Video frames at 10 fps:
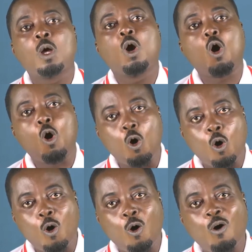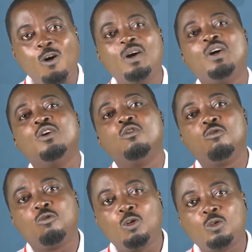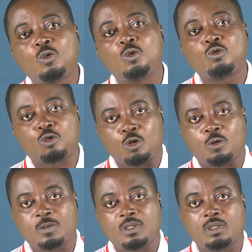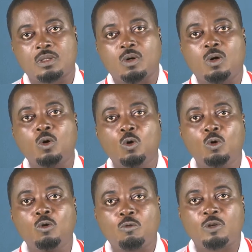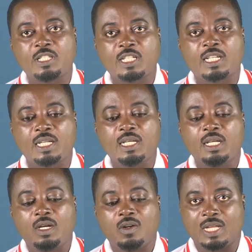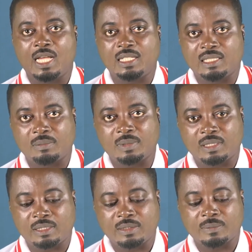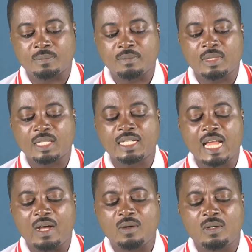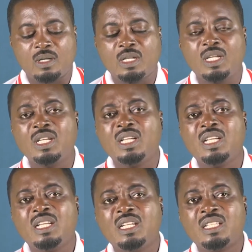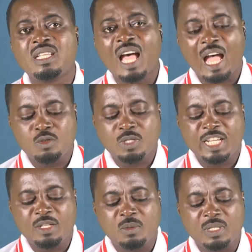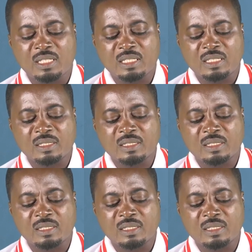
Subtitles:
or phototrophs or holophytic organisms. Now, how do they do this?